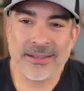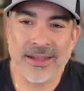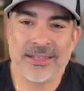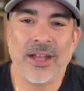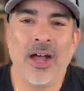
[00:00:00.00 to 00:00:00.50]

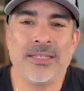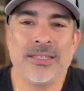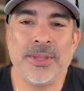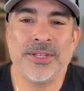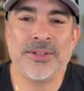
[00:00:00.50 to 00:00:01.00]

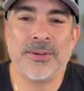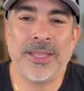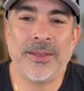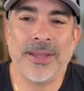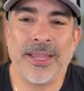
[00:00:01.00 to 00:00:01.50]
Awesome intro, by
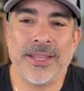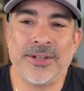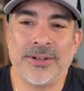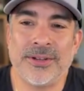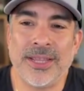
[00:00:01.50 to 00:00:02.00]
the way,
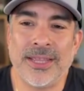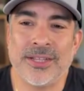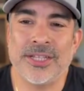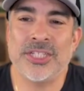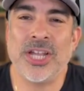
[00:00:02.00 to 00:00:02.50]
Andrew. And
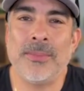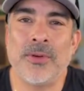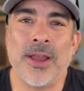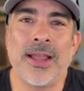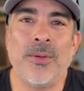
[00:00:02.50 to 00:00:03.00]
good job,
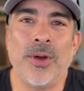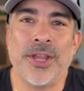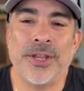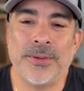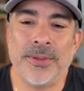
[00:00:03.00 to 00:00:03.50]
Greg, on what
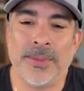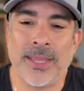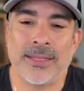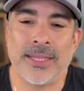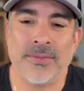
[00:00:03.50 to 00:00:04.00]
you're doing,
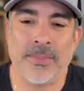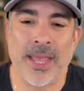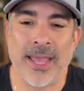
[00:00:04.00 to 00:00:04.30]
man. Giving back.